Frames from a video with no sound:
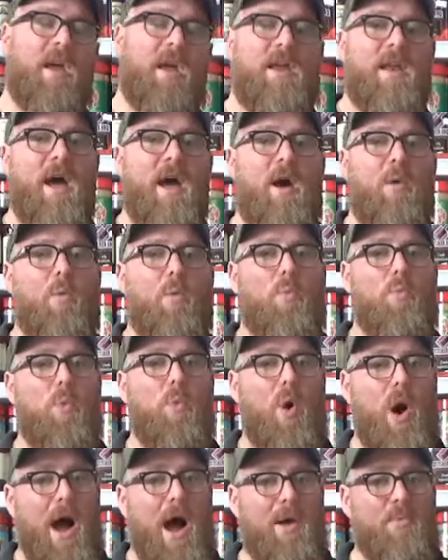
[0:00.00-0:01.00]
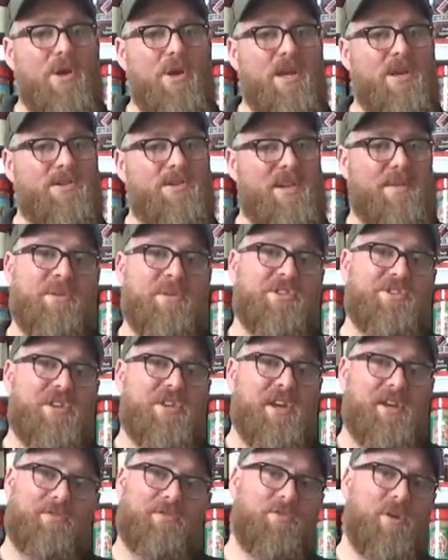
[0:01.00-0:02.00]
Now, why we use
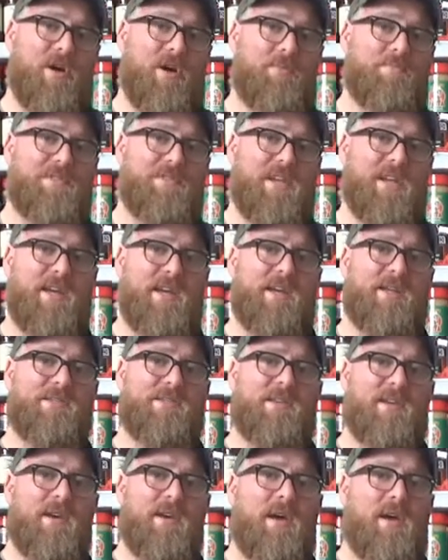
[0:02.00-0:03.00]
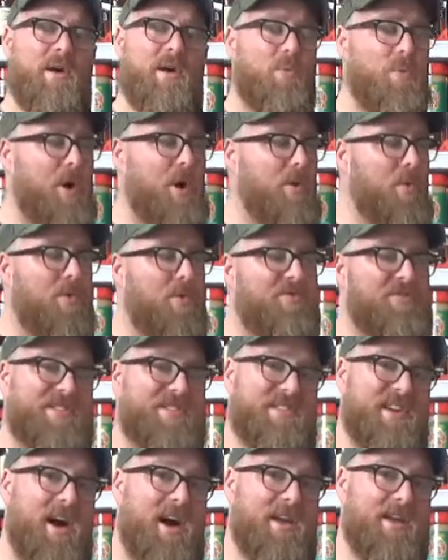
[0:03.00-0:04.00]
MSG in rubs is, well, for
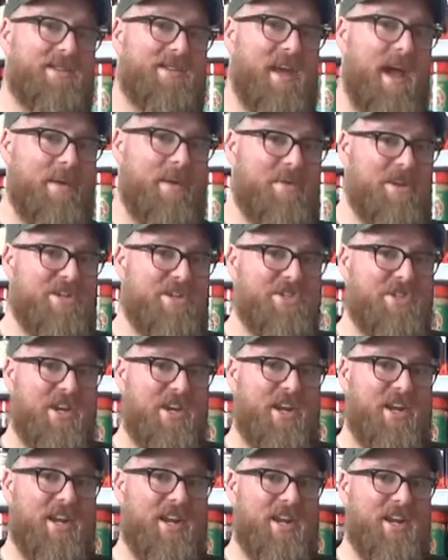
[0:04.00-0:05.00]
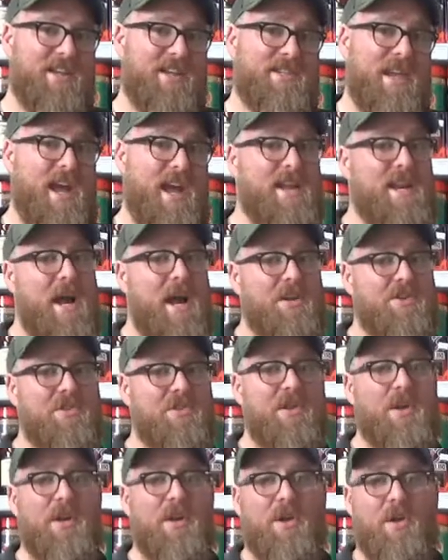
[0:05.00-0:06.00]
starters, MSG is a
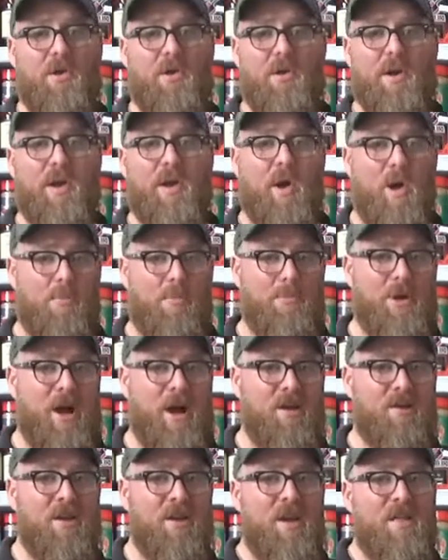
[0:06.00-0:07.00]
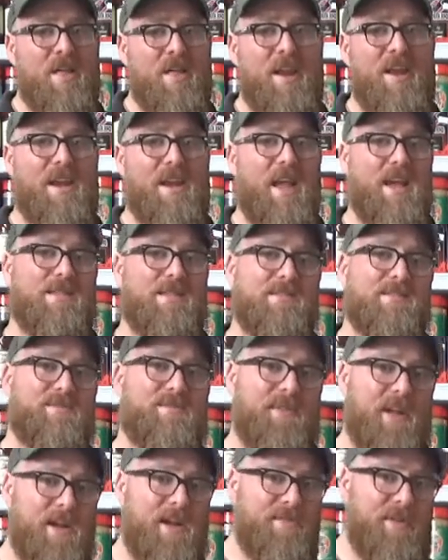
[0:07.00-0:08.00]
naturally occurring compound that enhances
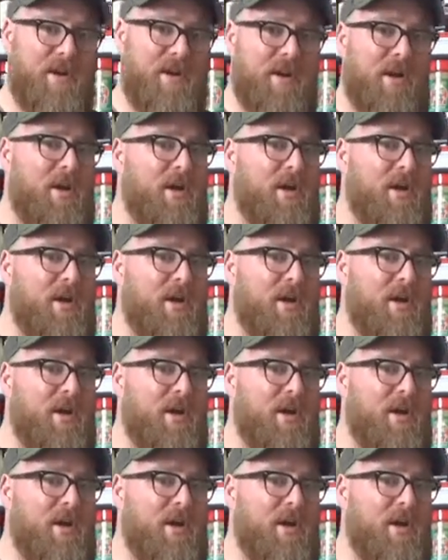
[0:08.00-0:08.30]
flavor.